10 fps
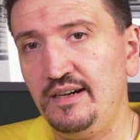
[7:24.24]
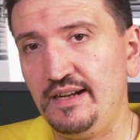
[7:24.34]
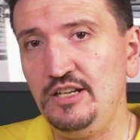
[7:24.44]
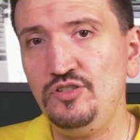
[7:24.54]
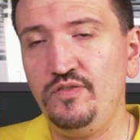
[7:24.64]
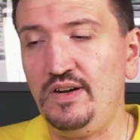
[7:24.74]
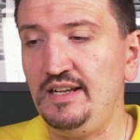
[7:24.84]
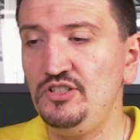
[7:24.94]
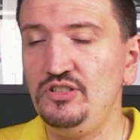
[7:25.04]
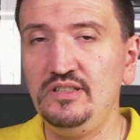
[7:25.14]

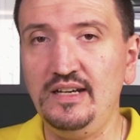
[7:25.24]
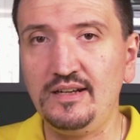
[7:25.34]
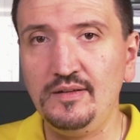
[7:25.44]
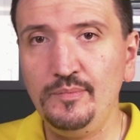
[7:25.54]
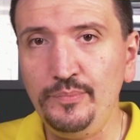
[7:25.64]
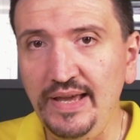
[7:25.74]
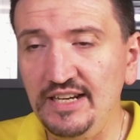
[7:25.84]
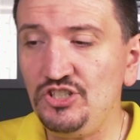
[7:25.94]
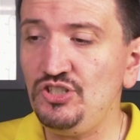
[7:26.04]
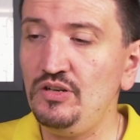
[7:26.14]
rangefinder
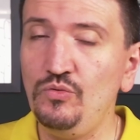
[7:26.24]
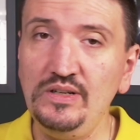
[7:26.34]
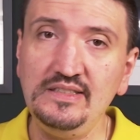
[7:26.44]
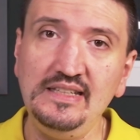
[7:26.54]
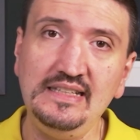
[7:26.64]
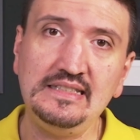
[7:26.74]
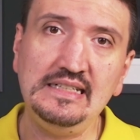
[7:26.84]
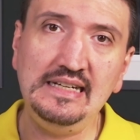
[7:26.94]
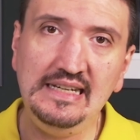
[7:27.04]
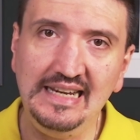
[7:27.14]
patch with this
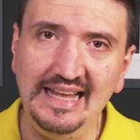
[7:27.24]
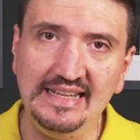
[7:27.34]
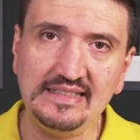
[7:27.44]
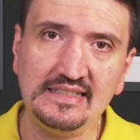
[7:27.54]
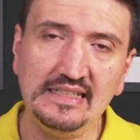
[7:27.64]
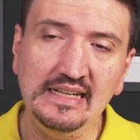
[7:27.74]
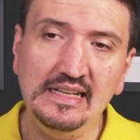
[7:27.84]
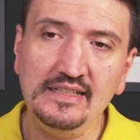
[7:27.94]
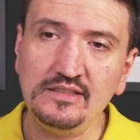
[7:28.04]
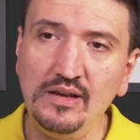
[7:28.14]
lens.
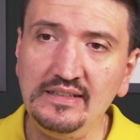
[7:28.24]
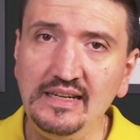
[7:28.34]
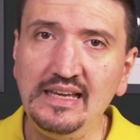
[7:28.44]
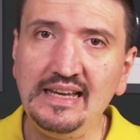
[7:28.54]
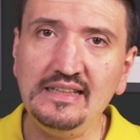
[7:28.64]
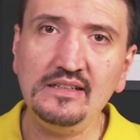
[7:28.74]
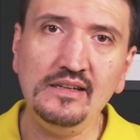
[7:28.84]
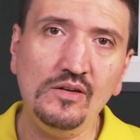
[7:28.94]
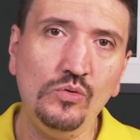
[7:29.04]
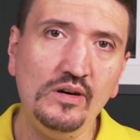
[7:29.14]
So I really had
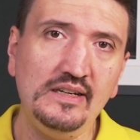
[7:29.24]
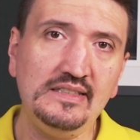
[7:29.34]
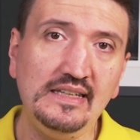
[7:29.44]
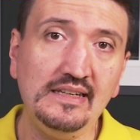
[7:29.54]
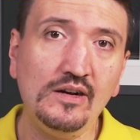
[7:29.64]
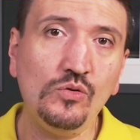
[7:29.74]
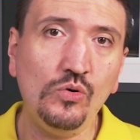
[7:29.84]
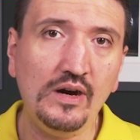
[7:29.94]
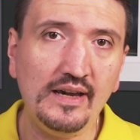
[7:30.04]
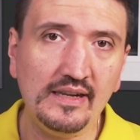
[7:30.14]
no worries in
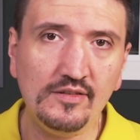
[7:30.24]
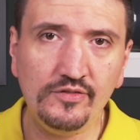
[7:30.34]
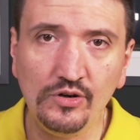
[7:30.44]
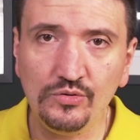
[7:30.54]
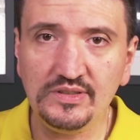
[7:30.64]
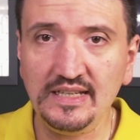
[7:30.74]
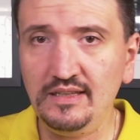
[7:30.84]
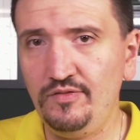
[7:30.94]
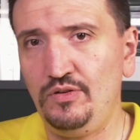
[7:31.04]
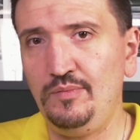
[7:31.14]
acquiring focus
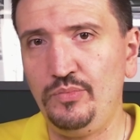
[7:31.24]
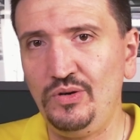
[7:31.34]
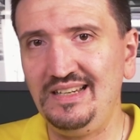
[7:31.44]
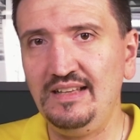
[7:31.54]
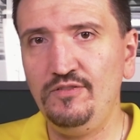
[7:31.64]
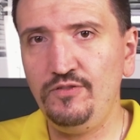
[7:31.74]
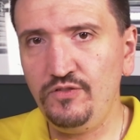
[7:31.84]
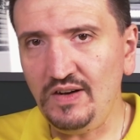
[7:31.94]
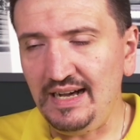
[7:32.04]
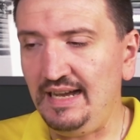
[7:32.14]
at
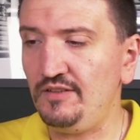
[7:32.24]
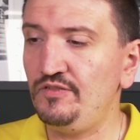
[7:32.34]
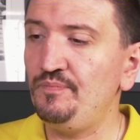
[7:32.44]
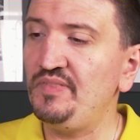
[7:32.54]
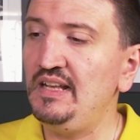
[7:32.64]
f1.5.